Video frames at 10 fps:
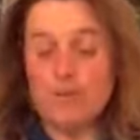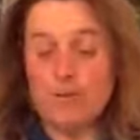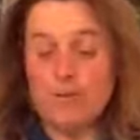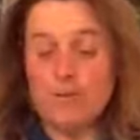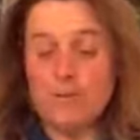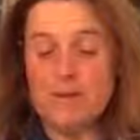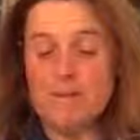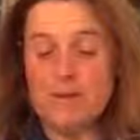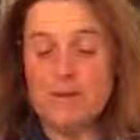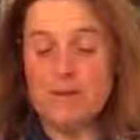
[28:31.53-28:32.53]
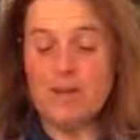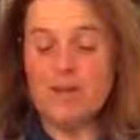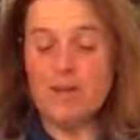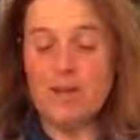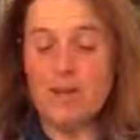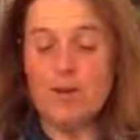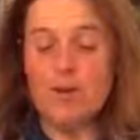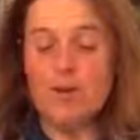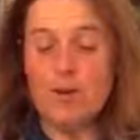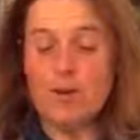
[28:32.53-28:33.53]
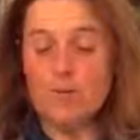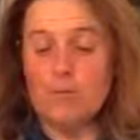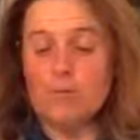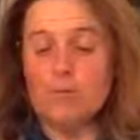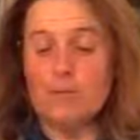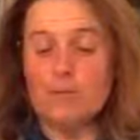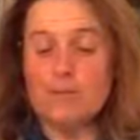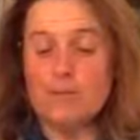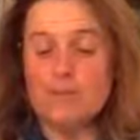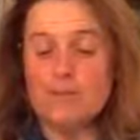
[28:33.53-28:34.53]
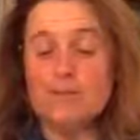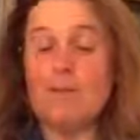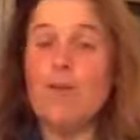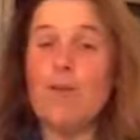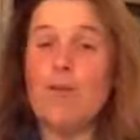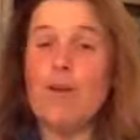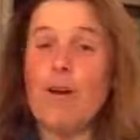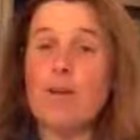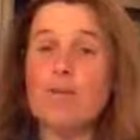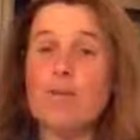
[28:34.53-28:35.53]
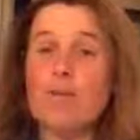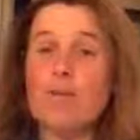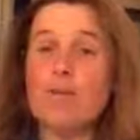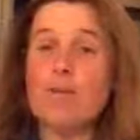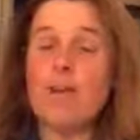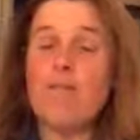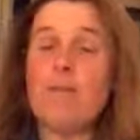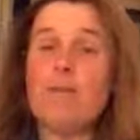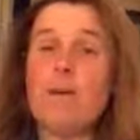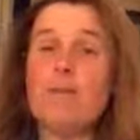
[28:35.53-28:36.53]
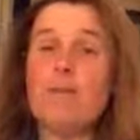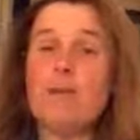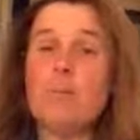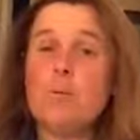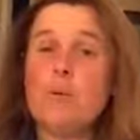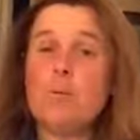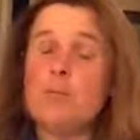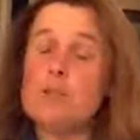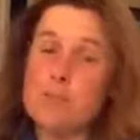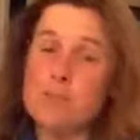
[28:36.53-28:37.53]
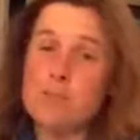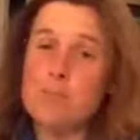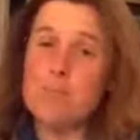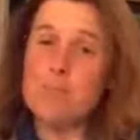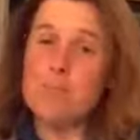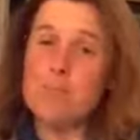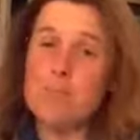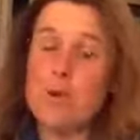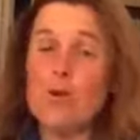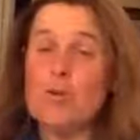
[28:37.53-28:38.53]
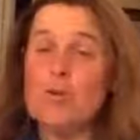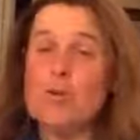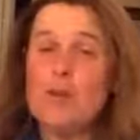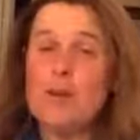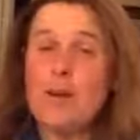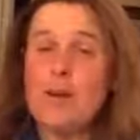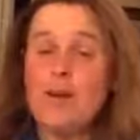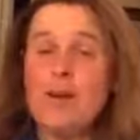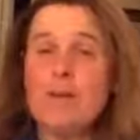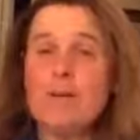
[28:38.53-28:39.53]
But we've been very lucky to go with Nick Skelton and Laura Kraut on Gary and Beverly Widdowson's boat. Oh, wow.